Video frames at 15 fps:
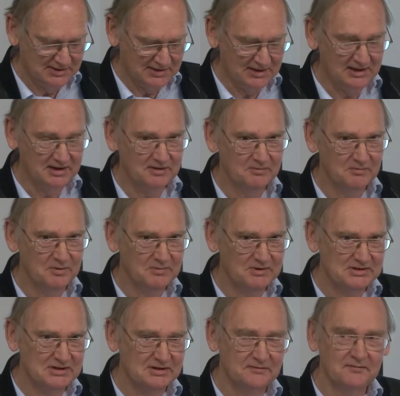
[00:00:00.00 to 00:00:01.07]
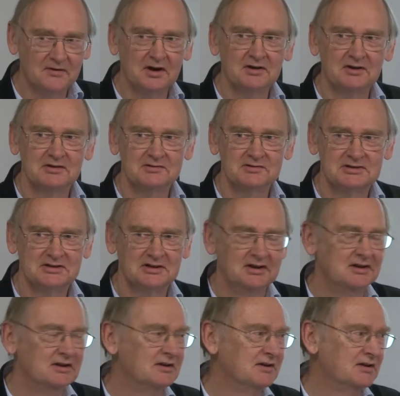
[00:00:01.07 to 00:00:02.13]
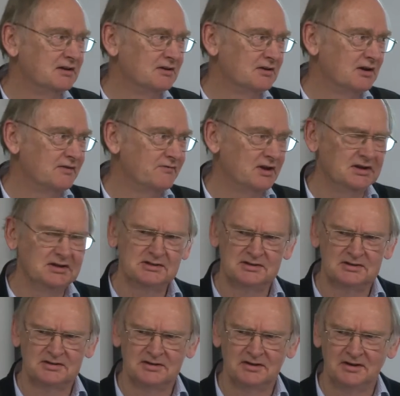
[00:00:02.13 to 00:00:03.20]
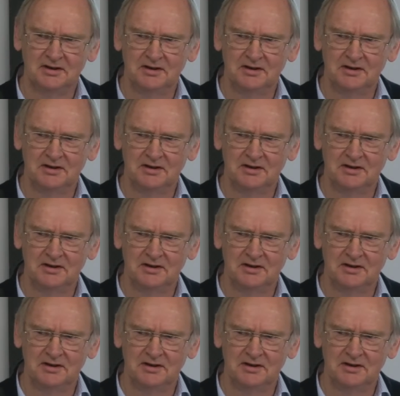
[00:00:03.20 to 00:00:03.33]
When we see photos and overheads,